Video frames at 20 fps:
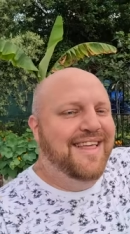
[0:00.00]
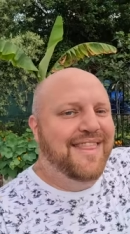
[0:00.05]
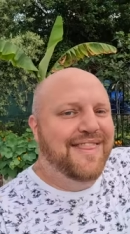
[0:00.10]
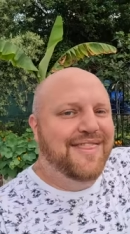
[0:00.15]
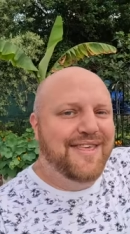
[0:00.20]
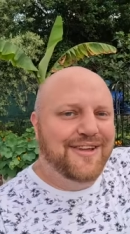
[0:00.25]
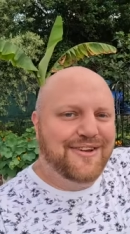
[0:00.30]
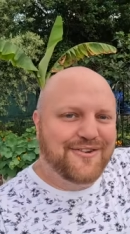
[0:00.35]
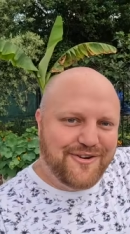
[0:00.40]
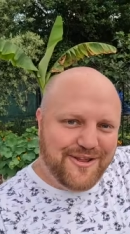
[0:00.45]

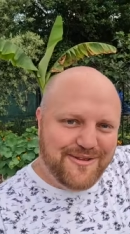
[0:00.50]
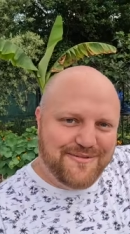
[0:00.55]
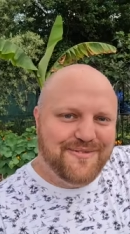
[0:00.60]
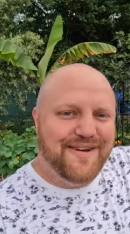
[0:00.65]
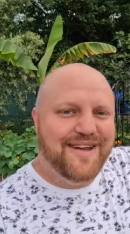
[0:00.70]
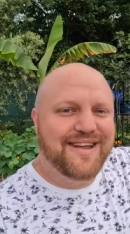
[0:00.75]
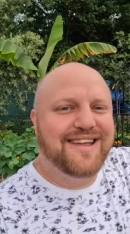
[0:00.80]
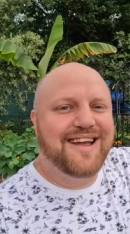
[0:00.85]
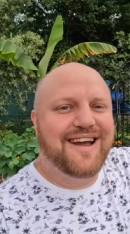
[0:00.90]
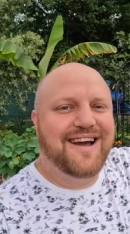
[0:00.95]
the
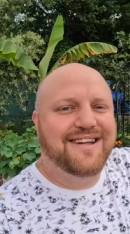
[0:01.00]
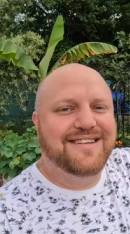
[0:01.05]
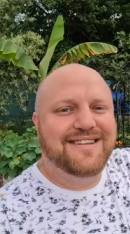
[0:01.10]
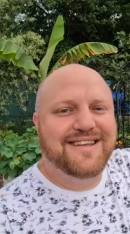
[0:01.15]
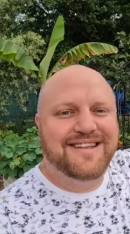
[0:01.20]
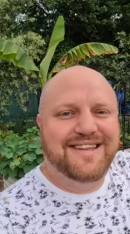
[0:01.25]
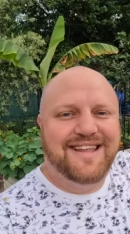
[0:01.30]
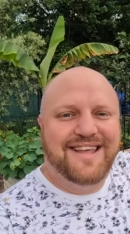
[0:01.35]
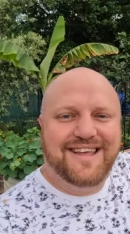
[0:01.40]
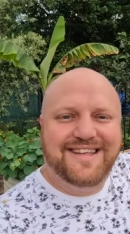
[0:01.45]
Grapevine
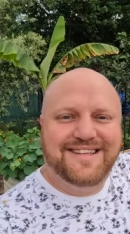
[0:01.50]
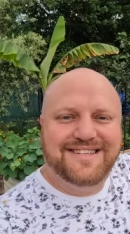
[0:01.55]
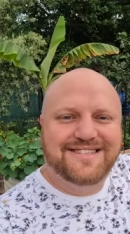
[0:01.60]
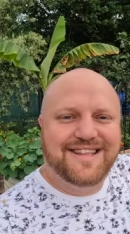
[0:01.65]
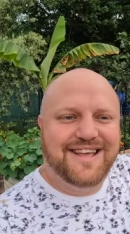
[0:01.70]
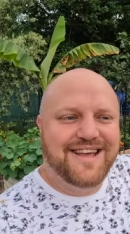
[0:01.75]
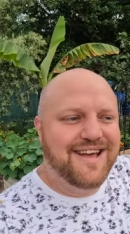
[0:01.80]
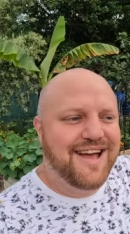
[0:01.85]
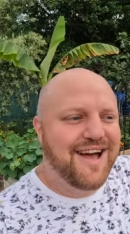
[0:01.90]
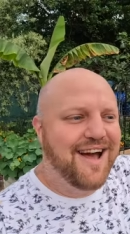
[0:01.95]
Garden is
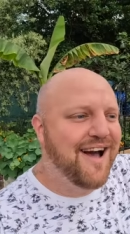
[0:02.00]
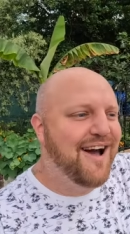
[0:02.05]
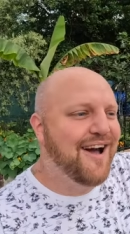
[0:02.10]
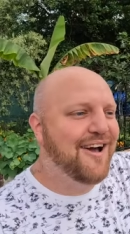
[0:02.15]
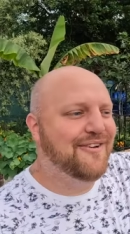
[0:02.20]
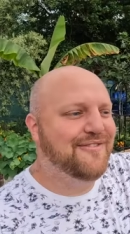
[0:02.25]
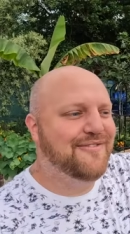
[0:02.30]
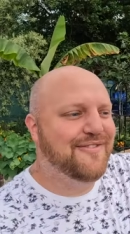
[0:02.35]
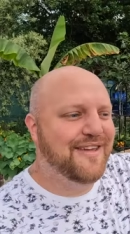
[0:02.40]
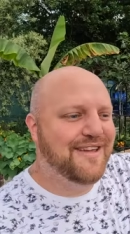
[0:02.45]
the
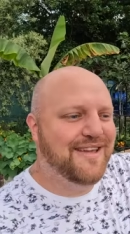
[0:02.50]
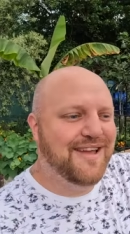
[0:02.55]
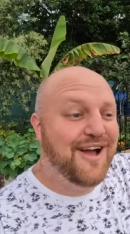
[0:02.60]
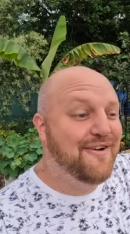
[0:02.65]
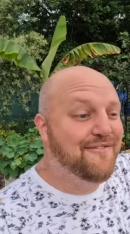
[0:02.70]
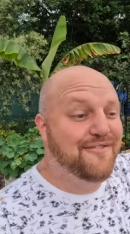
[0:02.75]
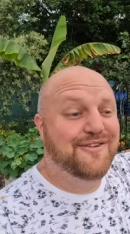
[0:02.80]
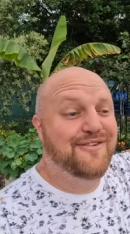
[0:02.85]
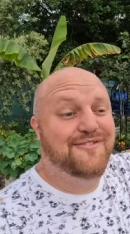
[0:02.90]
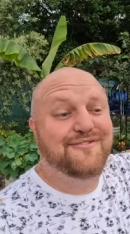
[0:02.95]
heart of, the,
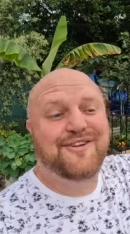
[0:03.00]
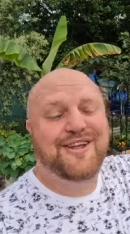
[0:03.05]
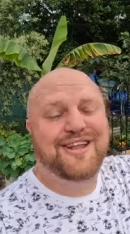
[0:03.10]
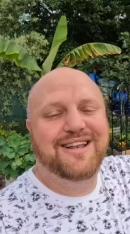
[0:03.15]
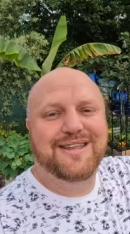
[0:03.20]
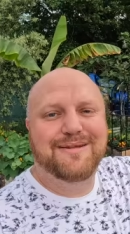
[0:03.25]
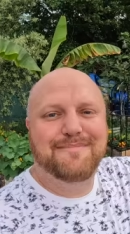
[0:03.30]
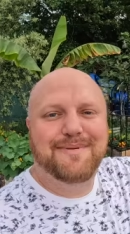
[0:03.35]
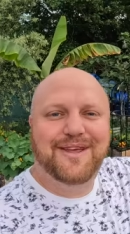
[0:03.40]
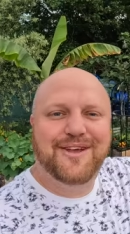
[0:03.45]
of it
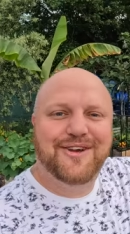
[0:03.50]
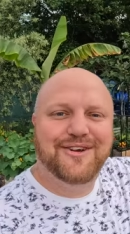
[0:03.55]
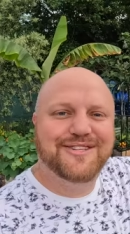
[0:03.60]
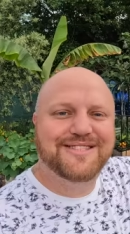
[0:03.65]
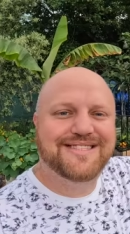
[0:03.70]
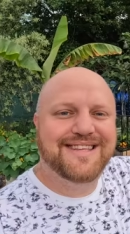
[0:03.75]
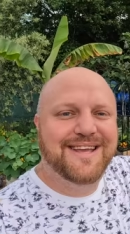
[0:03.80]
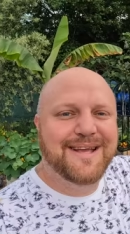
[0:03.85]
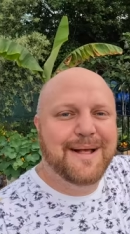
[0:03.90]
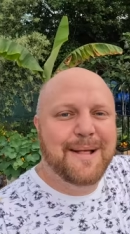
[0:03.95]
really,
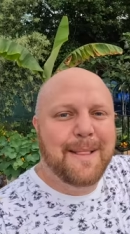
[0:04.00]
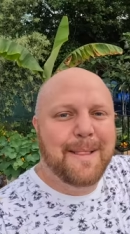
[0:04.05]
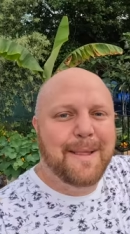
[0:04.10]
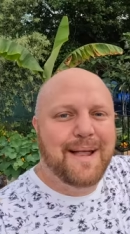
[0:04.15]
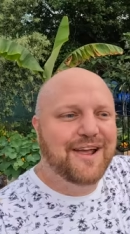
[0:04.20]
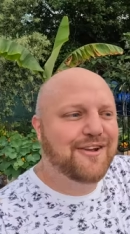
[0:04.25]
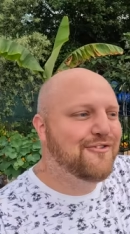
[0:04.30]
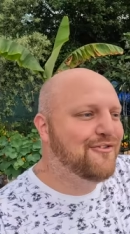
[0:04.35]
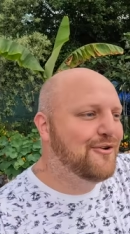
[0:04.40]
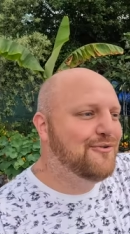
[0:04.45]
because
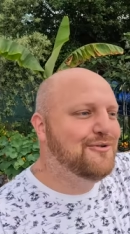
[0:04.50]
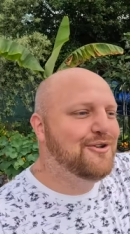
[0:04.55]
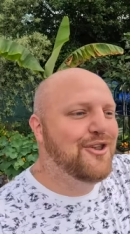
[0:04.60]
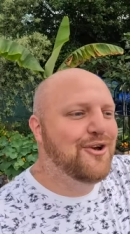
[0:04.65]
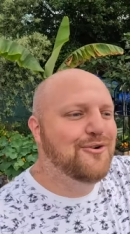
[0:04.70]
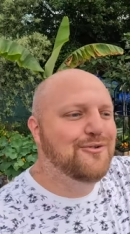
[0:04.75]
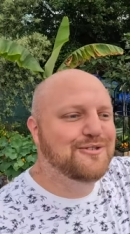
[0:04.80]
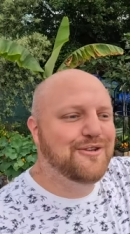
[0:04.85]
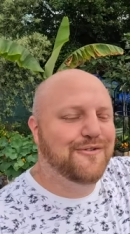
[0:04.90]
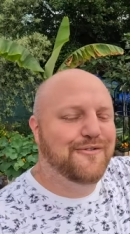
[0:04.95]
I grow
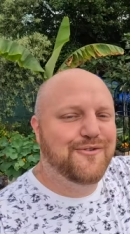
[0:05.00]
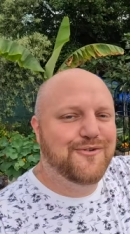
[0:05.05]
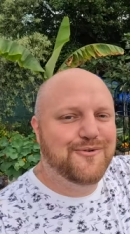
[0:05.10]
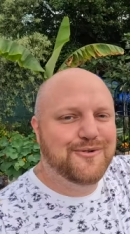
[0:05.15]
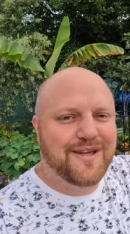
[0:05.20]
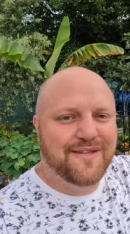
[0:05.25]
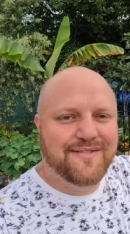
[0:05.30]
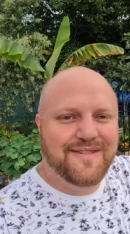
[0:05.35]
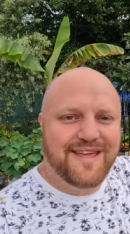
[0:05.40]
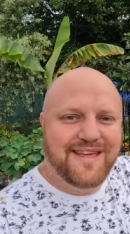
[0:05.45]
loads of
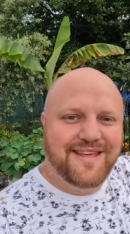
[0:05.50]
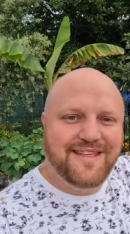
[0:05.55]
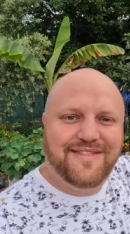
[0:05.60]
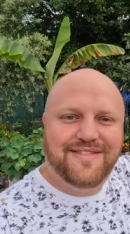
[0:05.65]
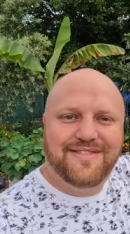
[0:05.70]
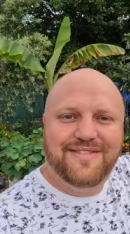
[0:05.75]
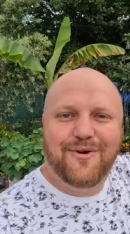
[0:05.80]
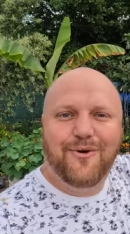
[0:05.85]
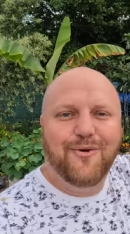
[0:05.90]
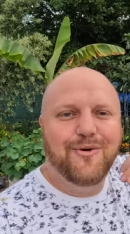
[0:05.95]
food down there.
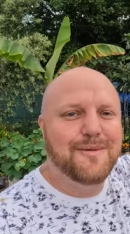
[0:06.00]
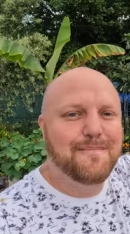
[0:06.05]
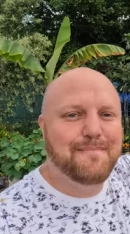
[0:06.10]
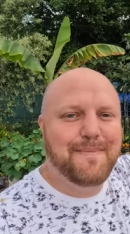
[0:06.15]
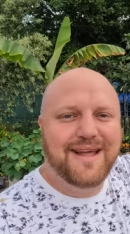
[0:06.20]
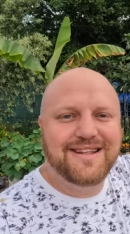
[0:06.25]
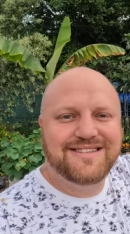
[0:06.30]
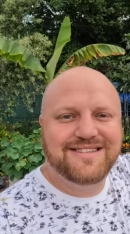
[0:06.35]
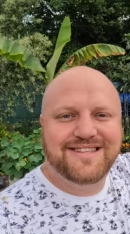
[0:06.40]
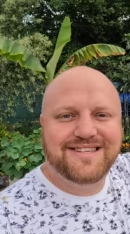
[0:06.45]
All the
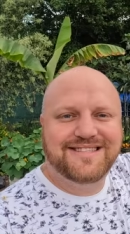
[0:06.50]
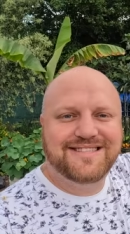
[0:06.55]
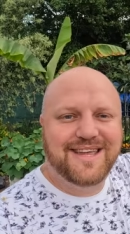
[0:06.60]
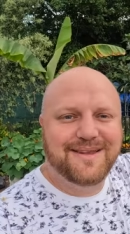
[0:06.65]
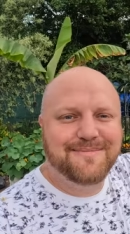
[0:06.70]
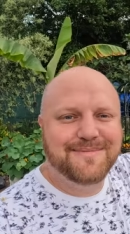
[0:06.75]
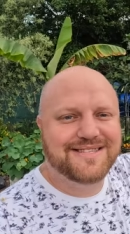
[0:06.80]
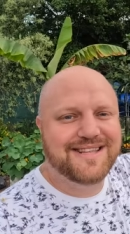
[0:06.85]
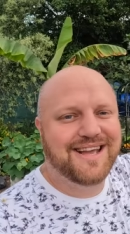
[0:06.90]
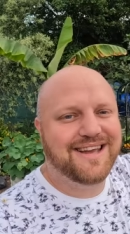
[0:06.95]
beds are the
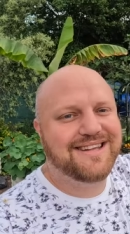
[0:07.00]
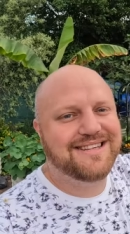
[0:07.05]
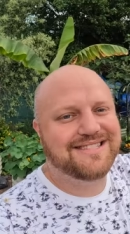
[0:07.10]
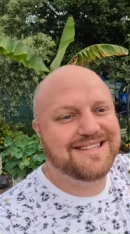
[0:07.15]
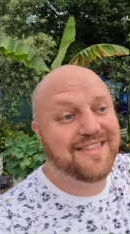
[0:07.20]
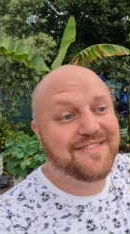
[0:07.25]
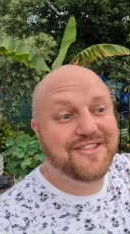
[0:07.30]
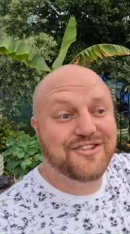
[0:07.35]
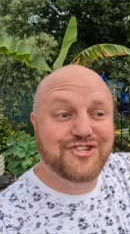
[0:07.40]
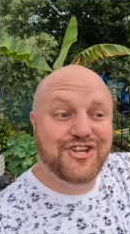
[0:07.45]
same size
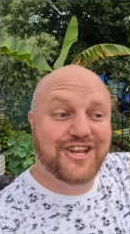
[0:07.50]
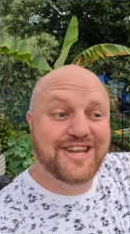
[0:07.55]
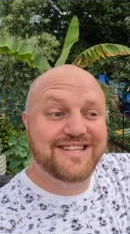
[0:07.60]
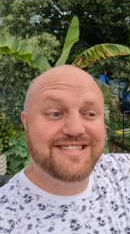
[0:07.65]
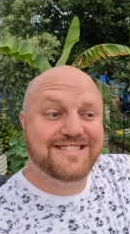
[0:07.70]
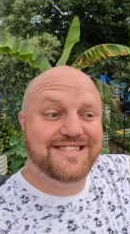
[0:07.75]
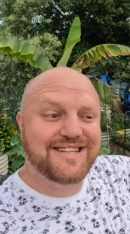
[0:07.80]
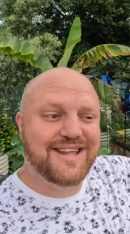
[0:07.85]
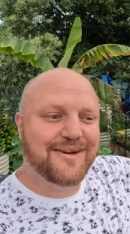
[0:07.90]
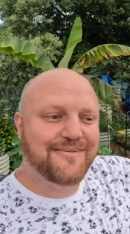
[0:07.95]
and the
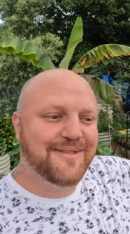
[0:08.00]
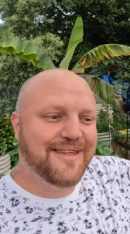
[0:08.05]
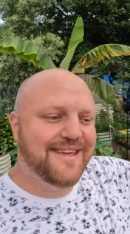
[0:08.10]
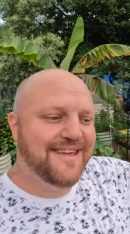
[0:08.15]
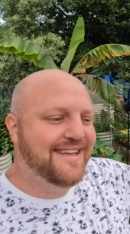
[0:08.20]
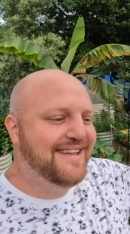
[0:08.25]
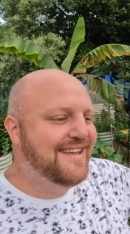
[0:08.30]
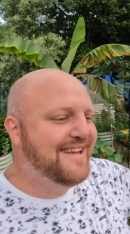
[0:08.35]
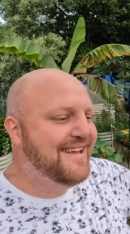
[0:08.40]
chickens are down there.